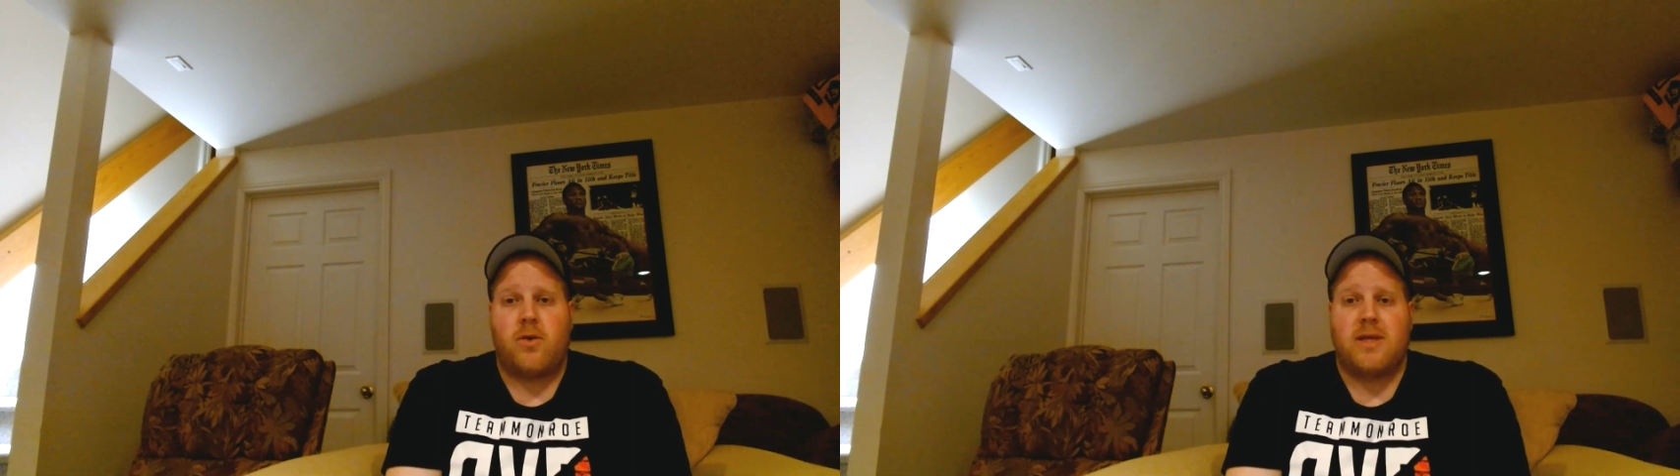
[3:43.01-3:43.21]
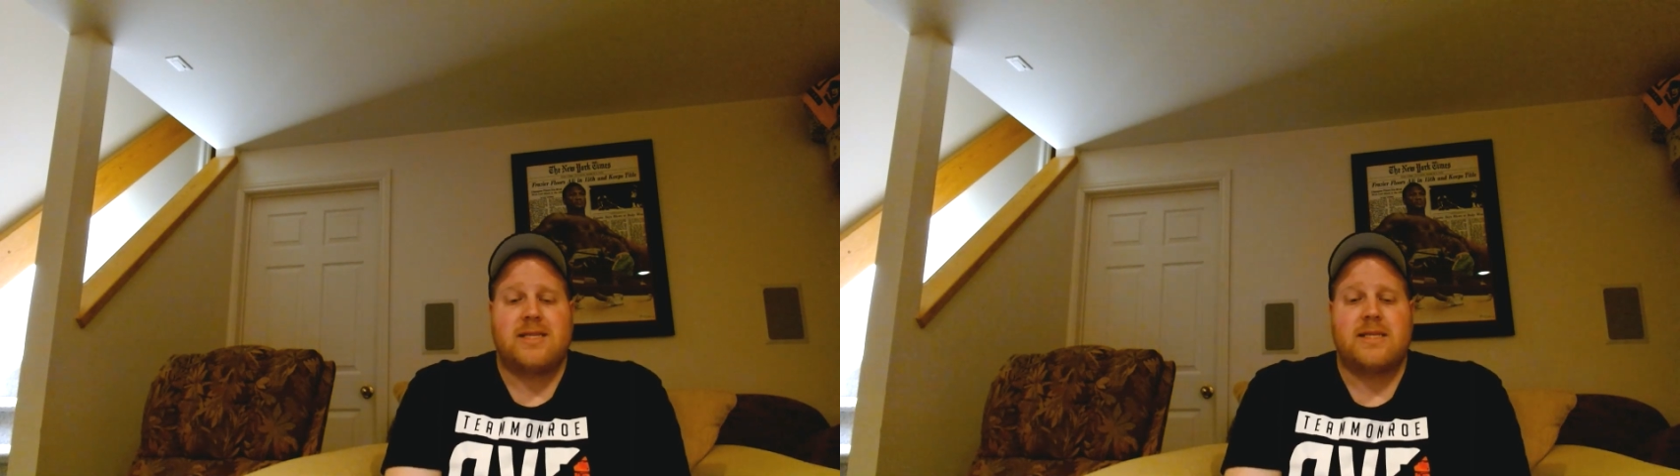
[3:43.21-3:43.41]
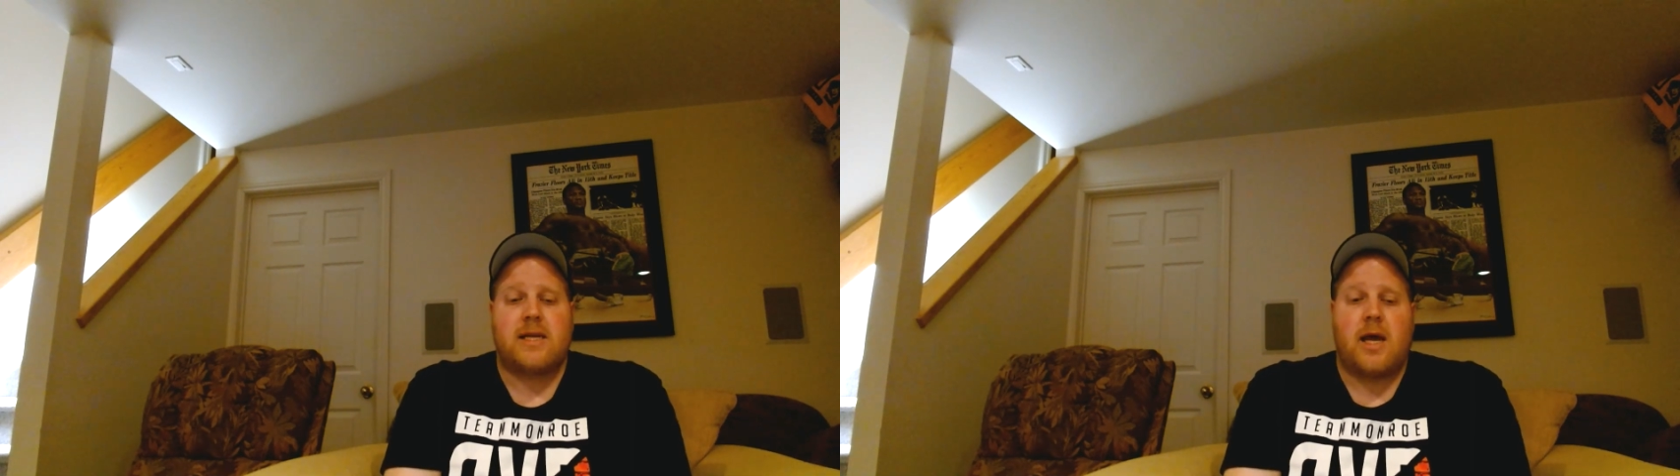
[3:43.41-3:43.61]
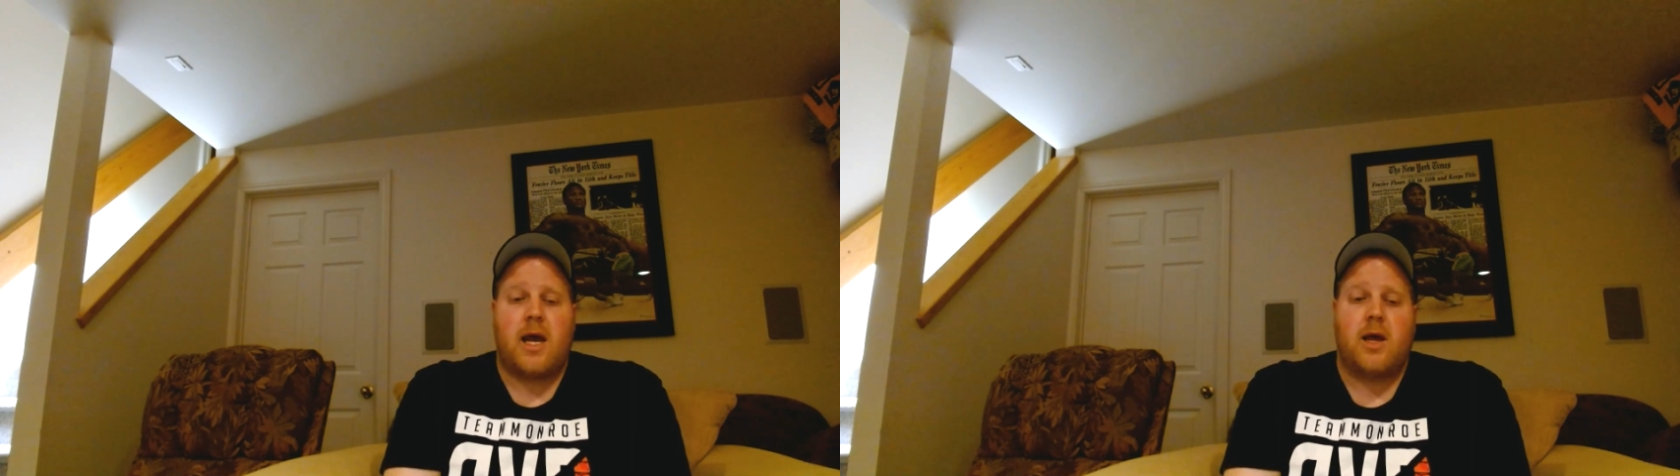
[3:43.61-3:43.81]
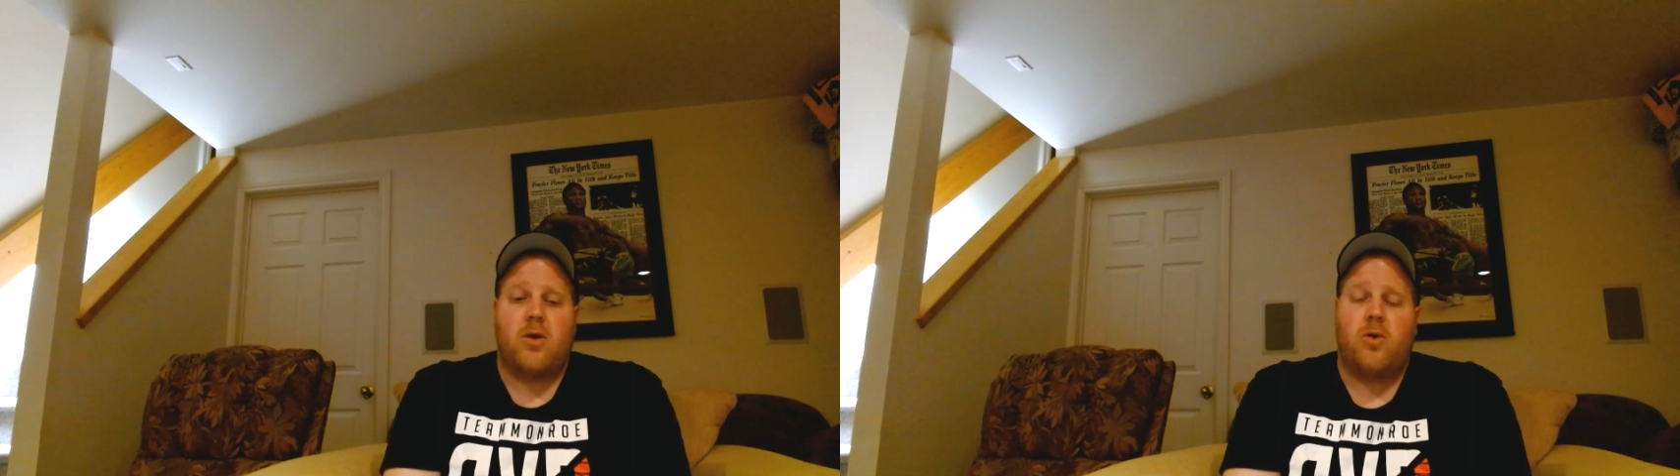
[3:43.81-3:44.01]
this is a
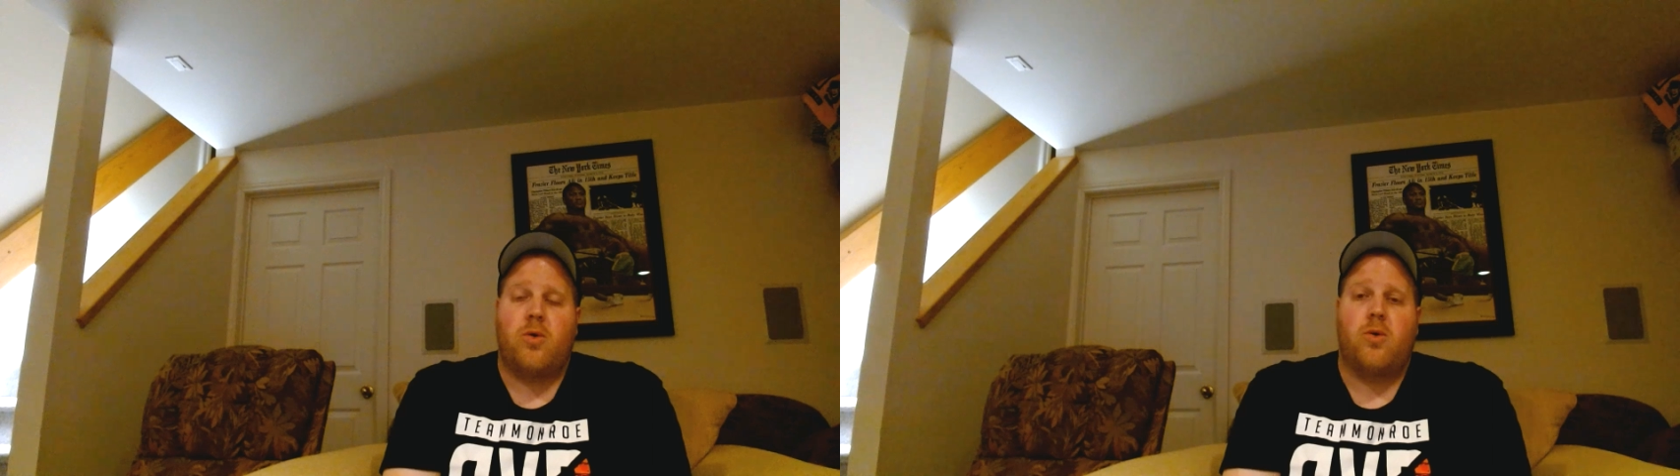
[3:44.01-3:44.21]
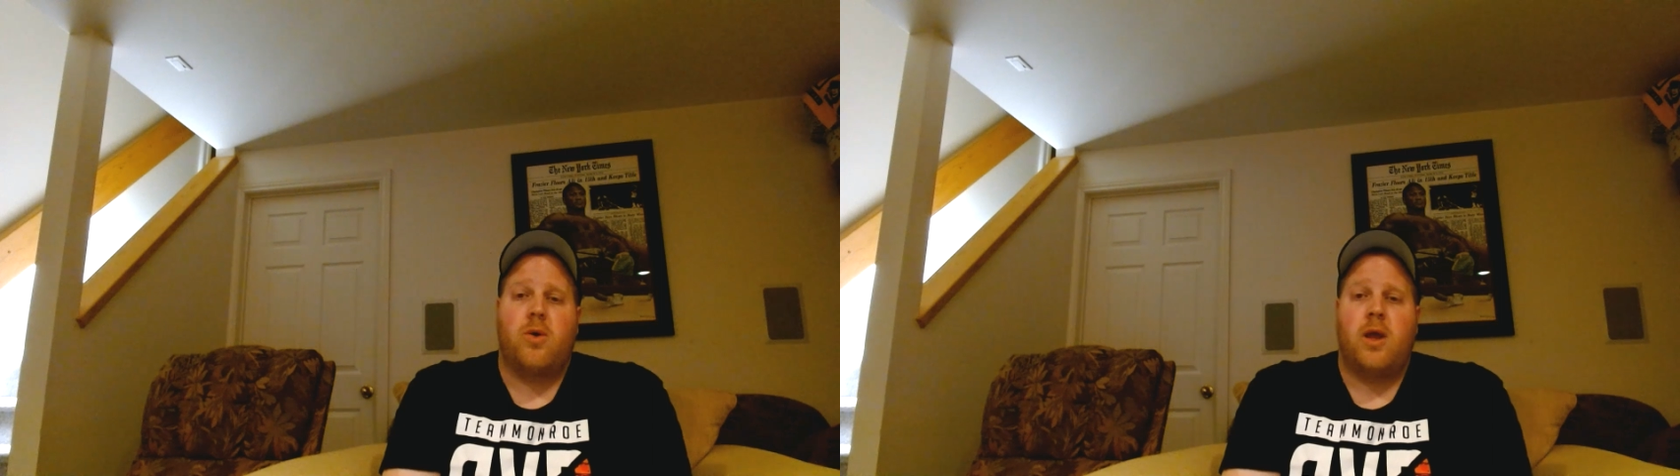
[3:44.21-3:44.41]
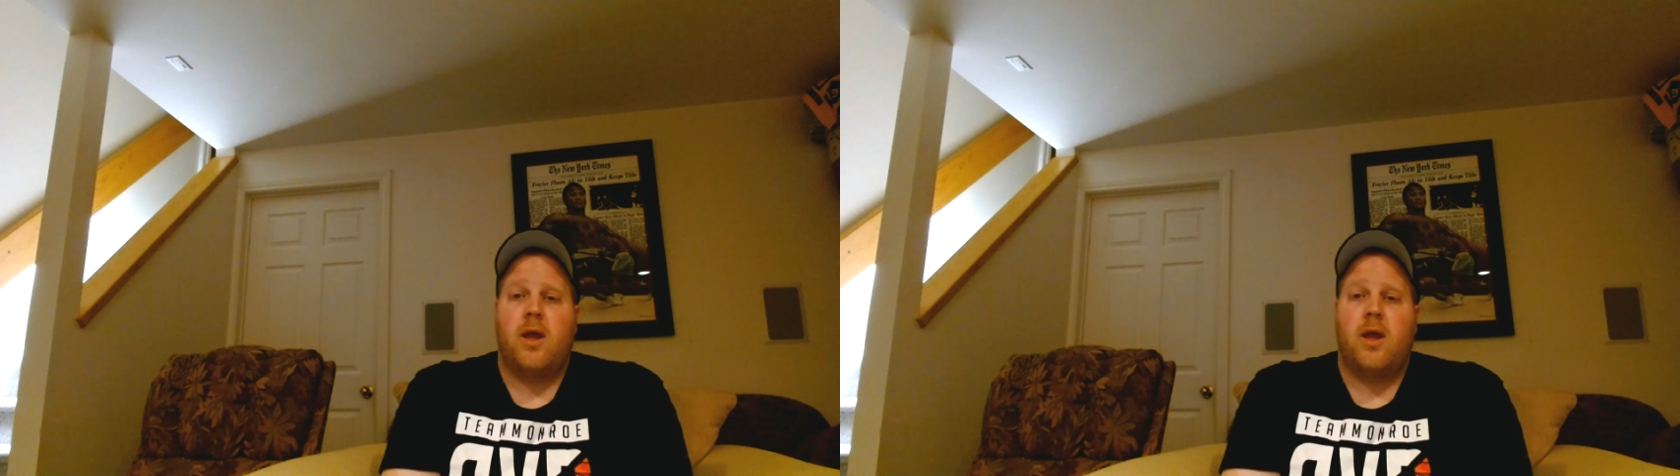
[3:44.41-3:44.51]
guy who